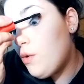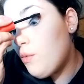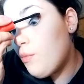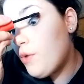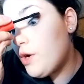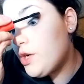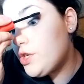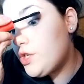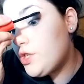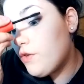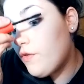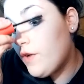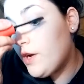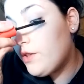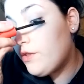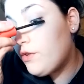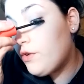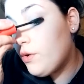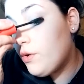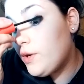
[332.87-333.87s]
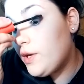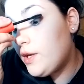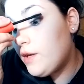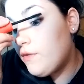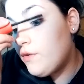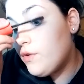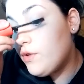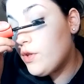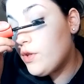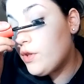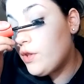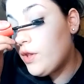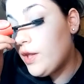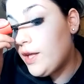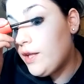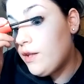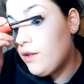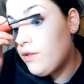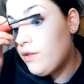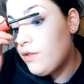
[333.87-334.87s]
brush it right through and give you the
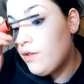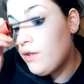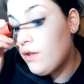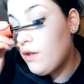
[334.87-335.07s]
length.